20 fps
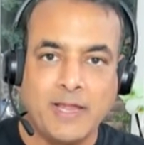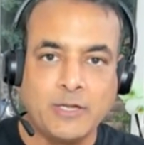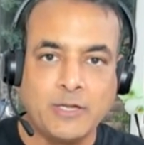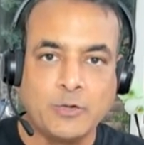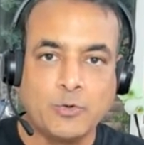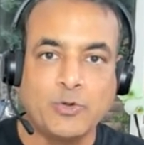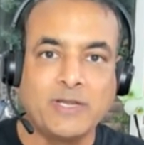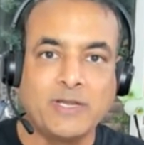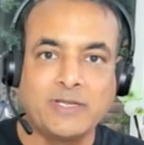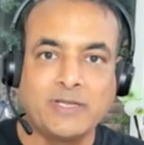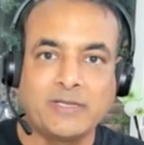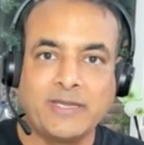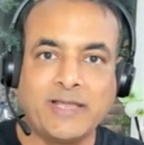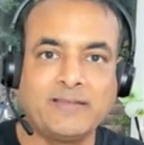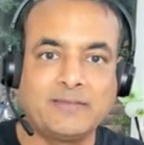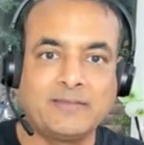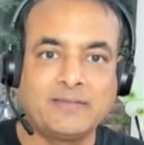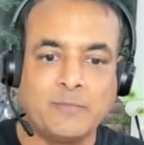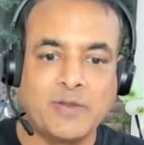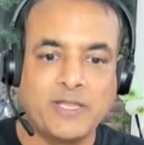including
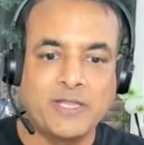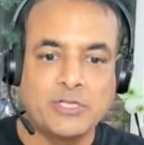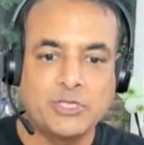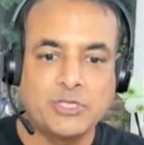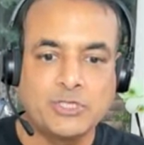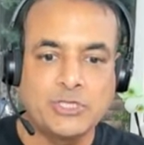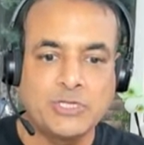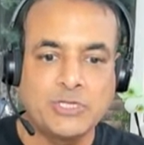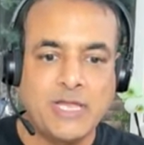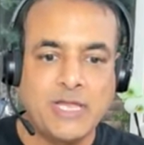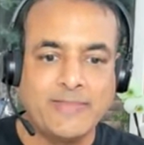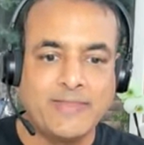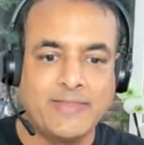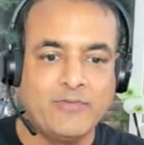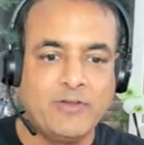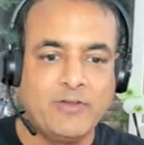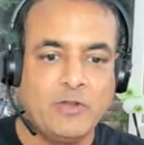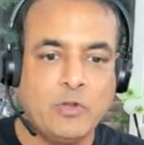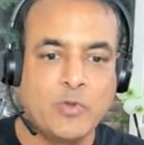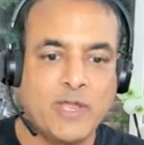text summarization, and
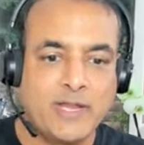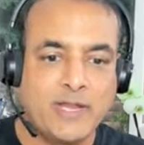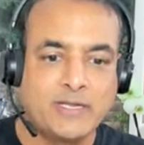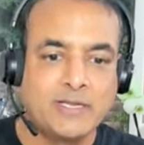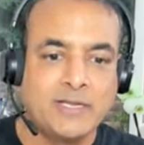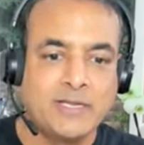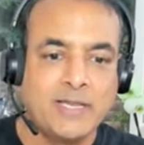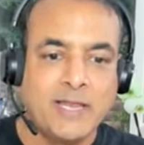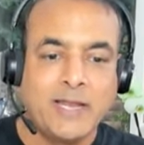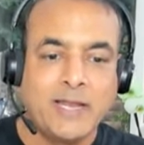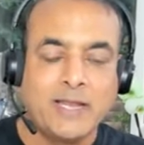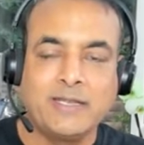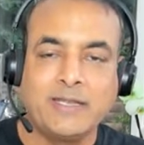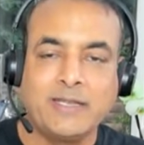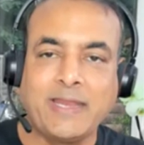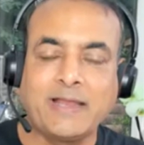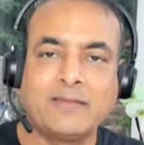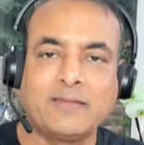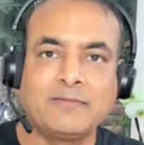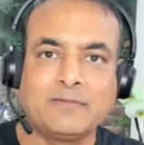then we'll look at
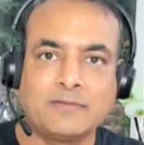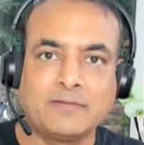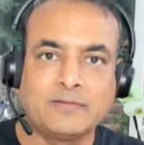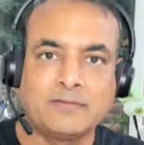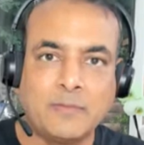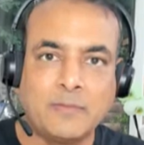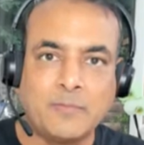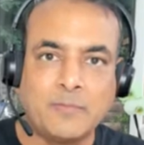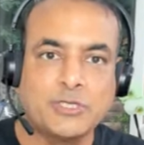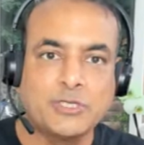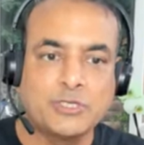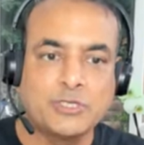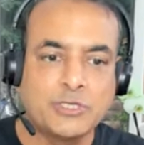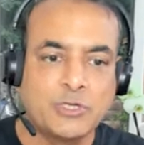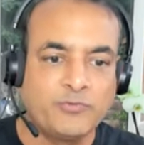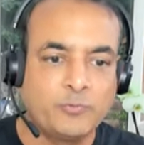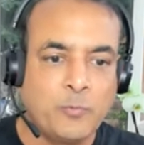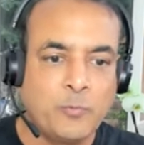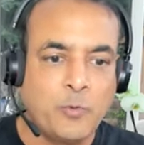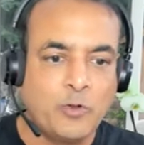text
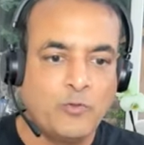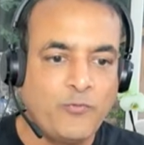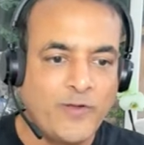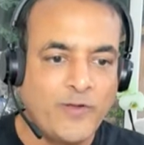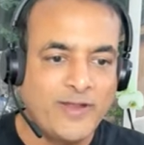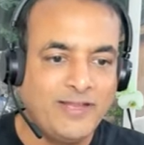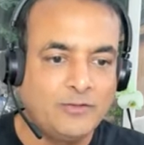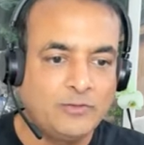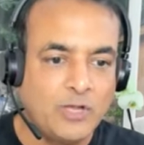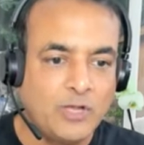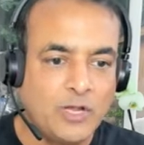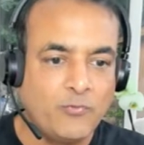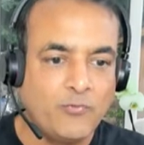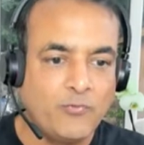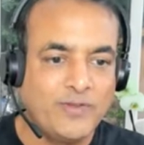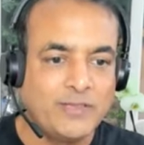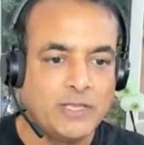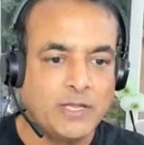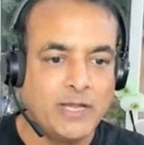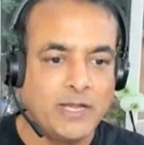summarization of small files
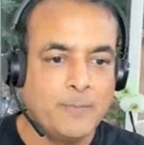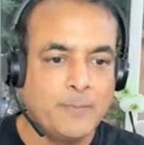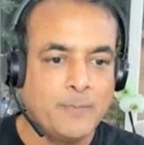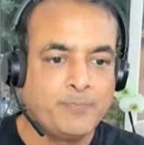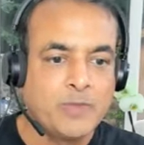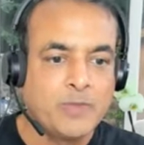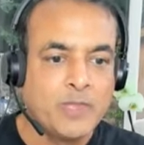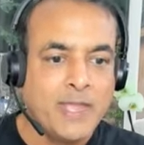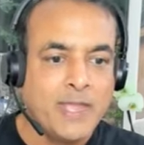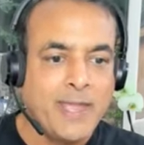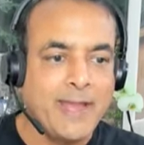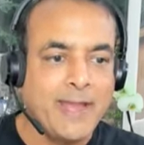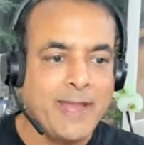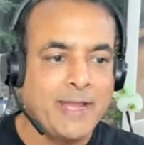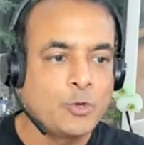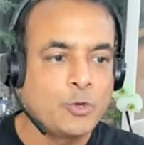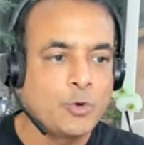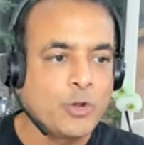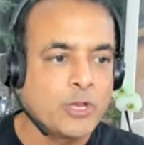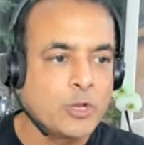with
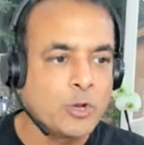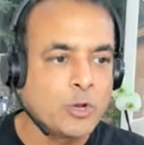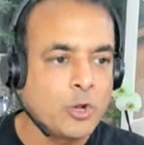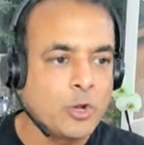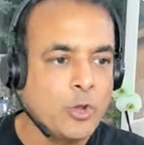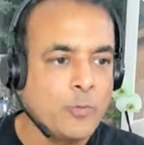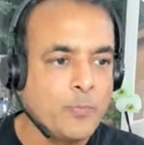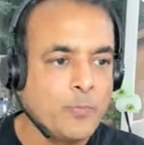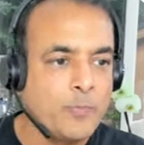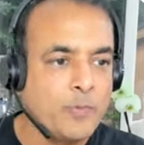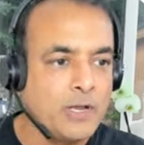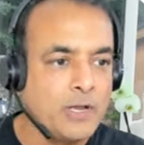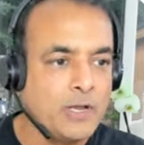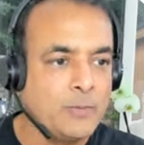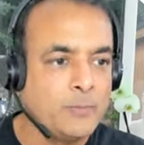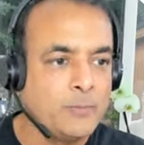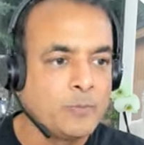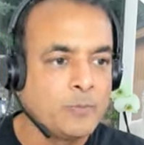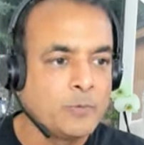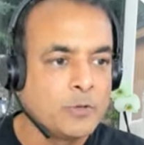Android
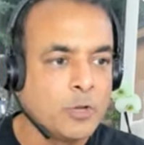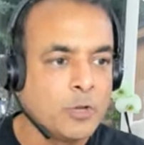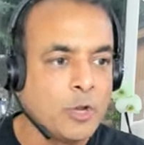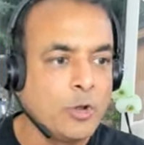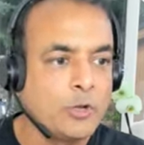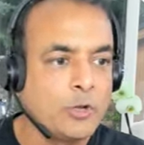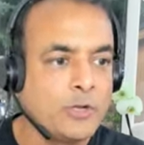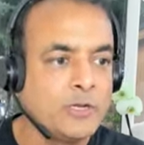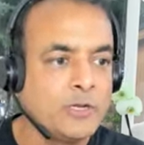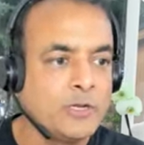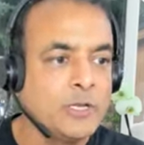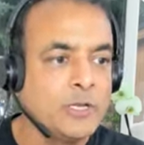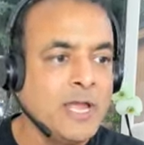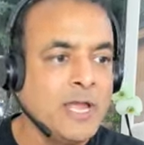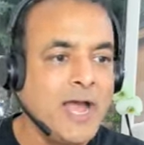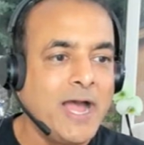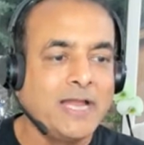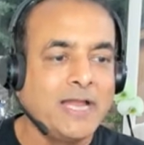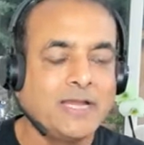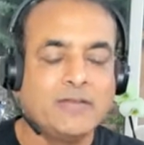Claude,
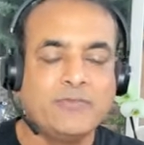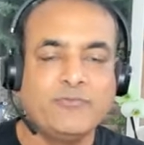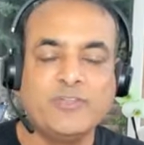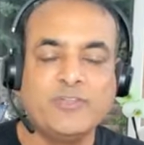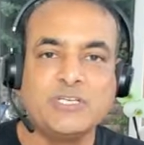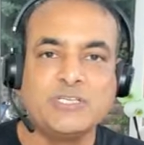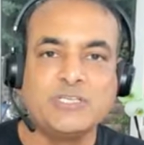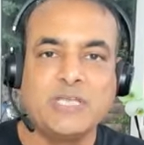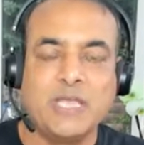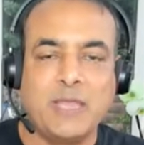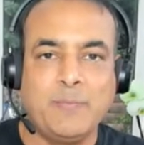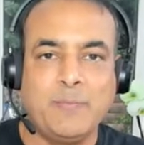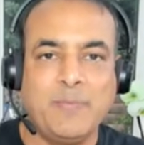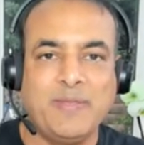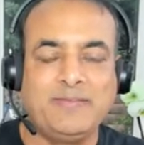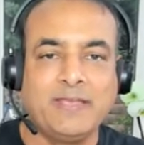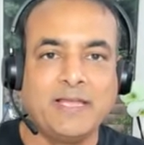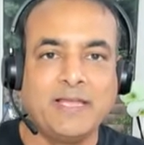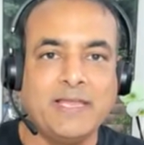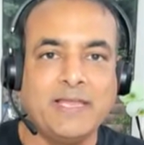and which is a
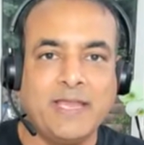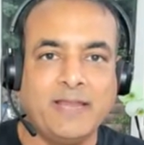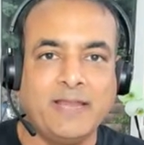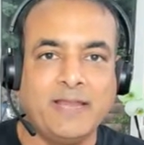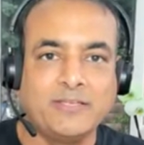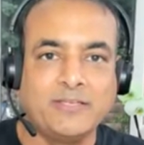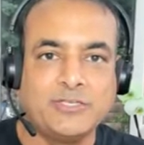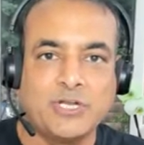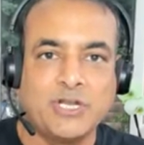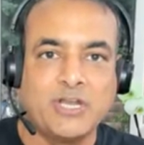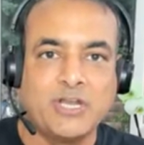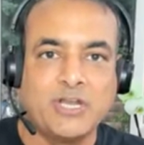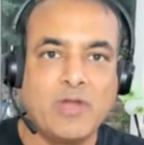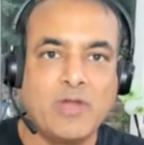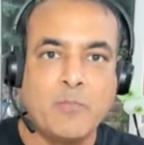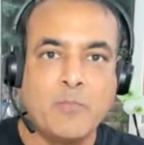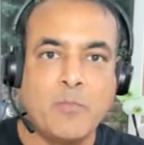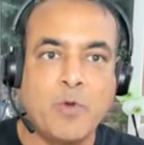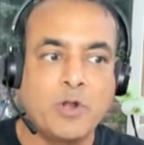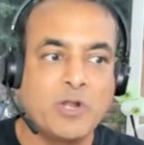basically it's a generative
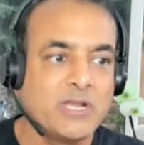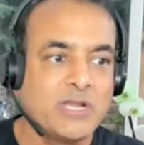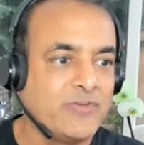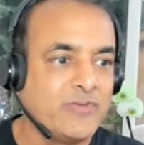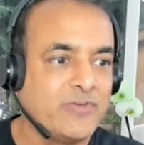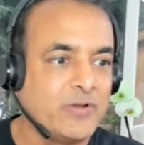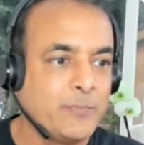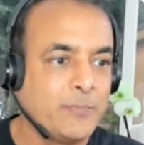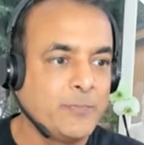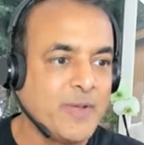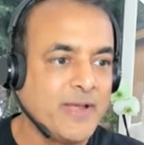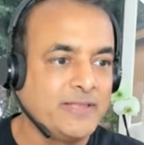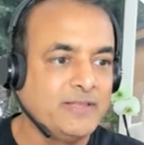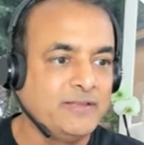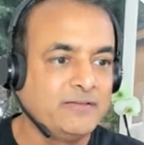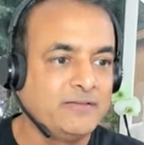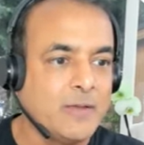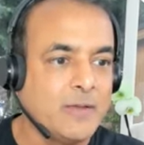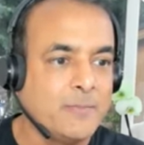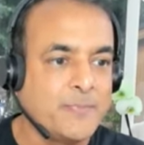model developed by
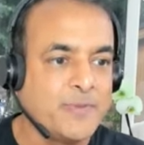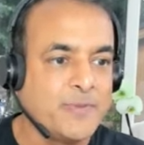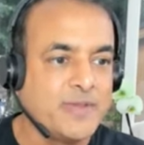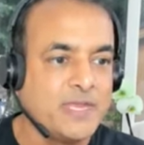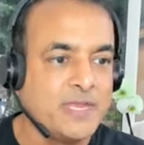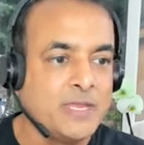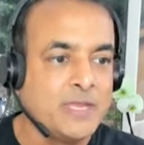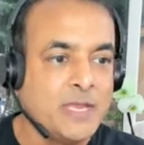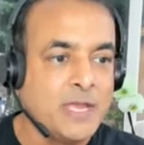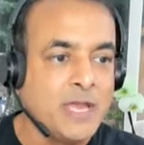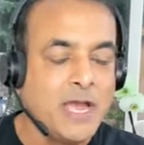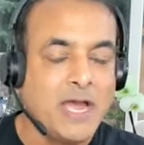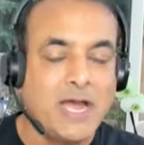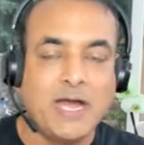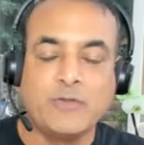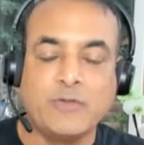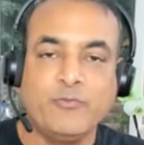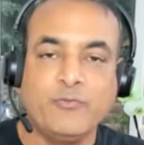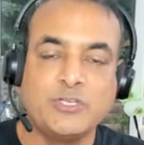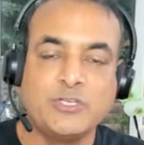this company
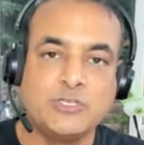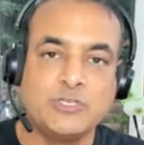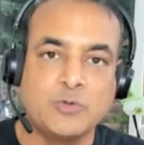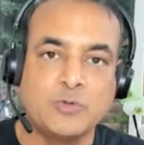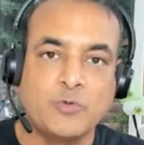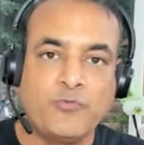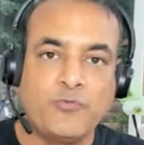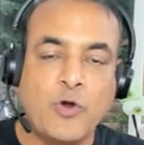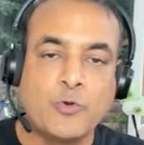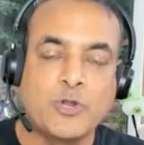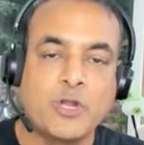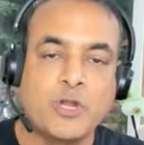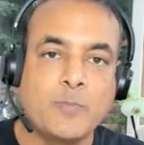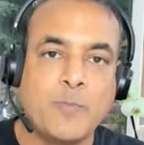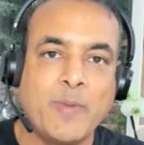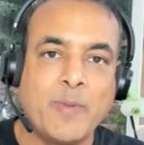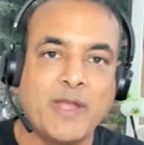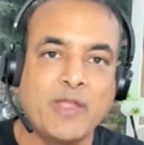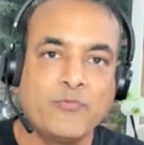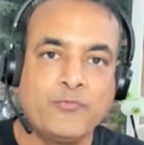and which is
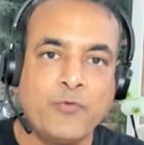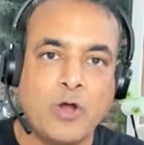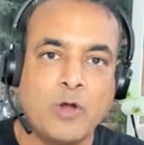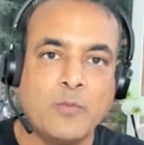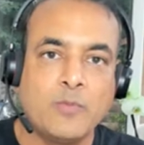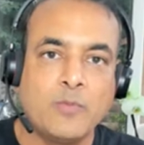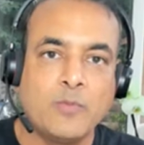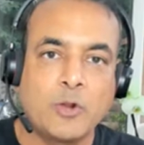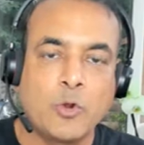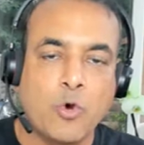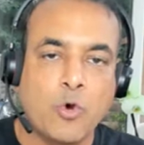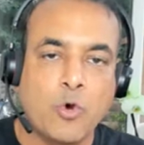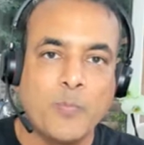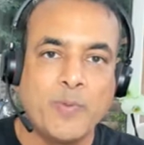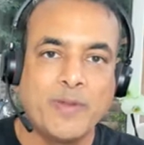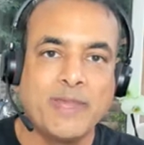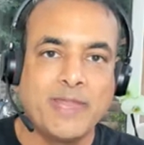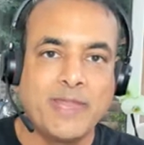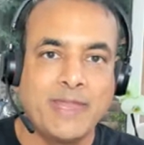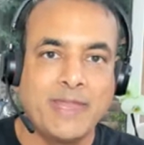founded by former
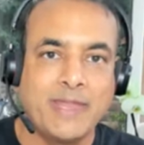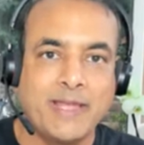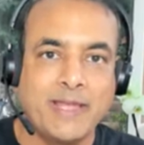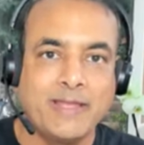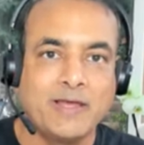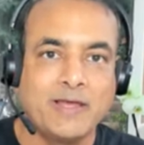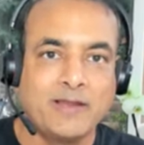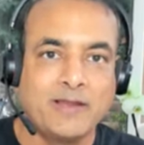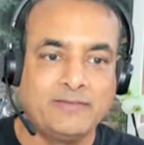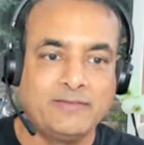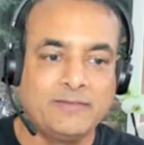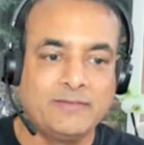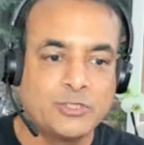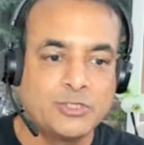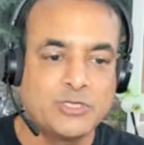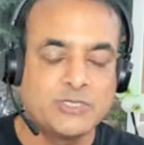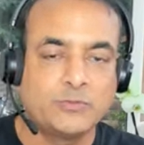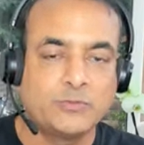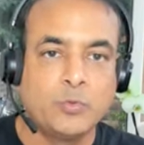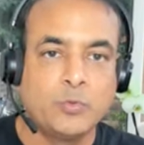OpenAI
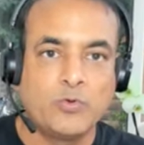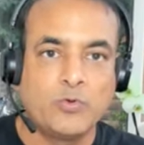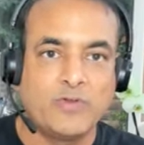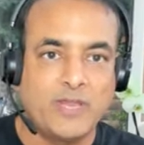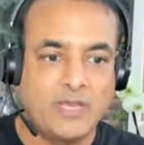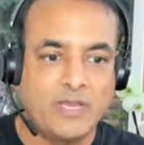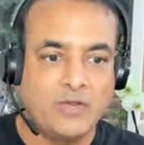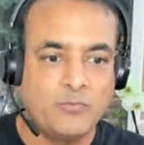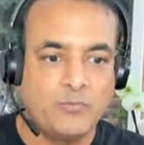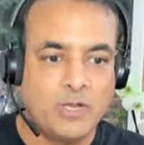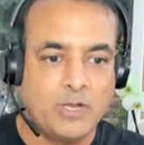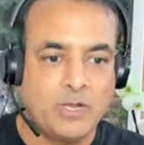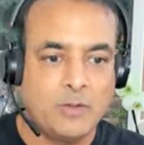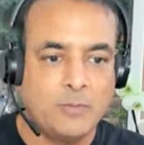researchers who were in